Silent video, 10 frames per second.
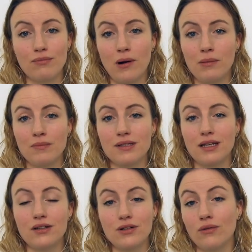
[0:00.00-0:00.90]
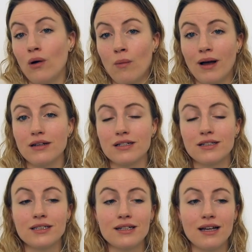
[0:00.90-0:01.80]
problems that you don't know about,
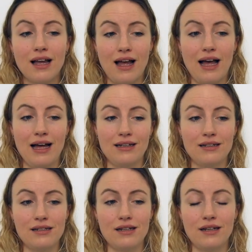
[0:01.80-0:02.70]
and